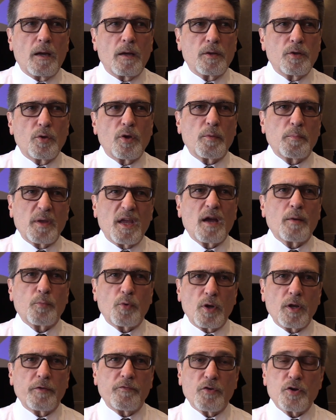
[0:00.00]
you can become
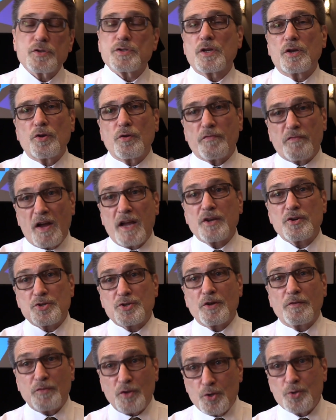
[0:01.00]
really versed, and you'll find
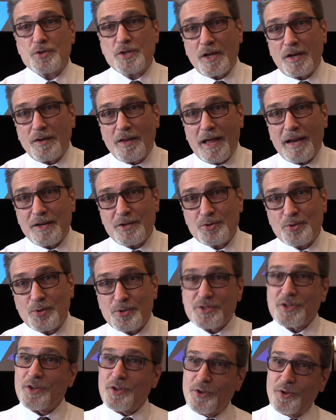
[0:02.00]
yourself using a lot of
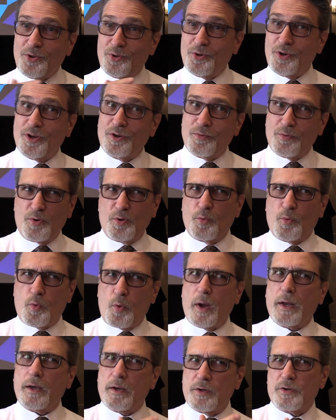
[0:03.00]
tools that you didn't
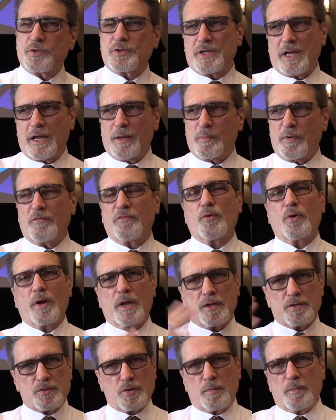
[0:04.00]
quite understand
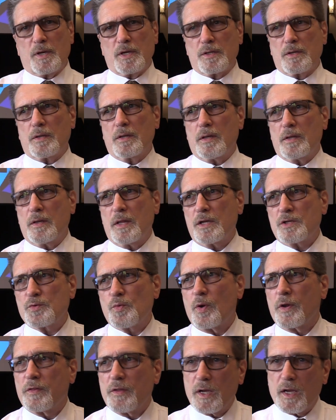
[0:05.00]
beforehand. So that's
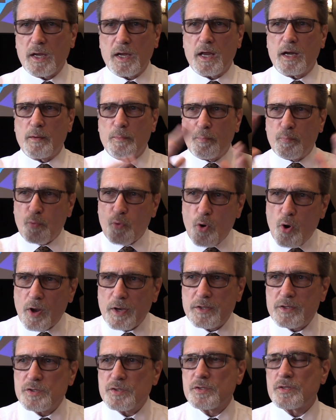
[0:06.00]
one thing. It kind of
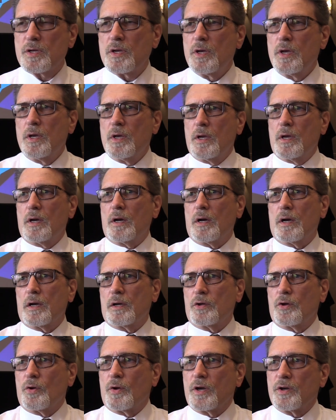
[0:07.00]
broadens
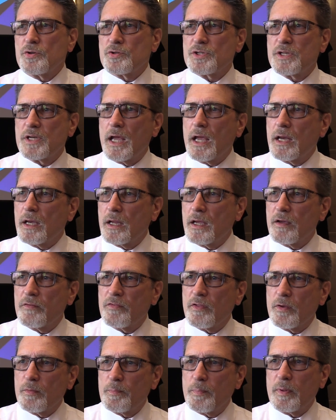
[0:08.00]
your understanding of
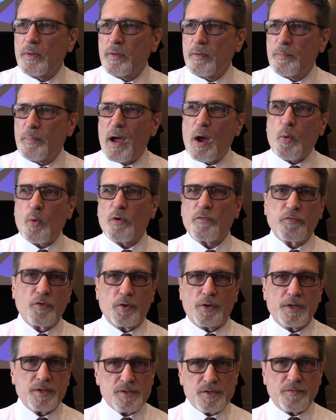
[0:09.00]
the
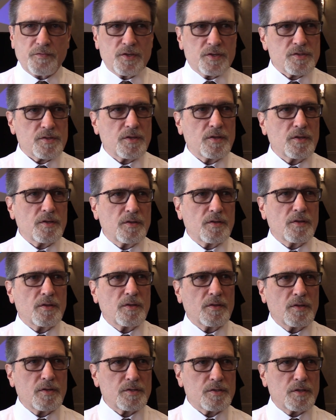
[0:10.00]
powerfulness of
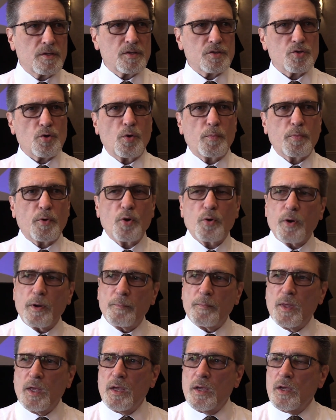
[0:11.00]
this whole program.
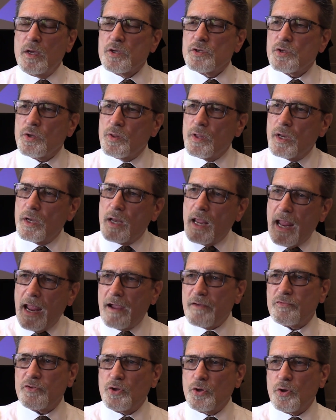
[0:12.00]
So then
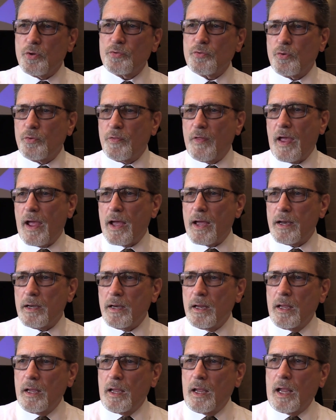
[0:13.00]
after you go through that
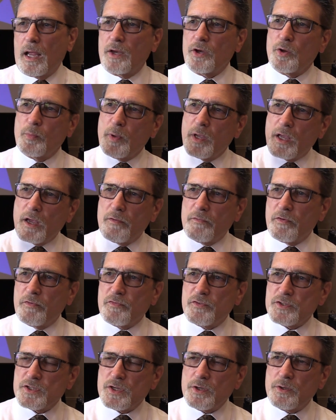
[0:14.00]
and you become a
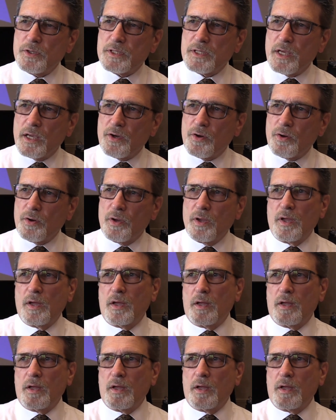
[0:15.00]
facilitator,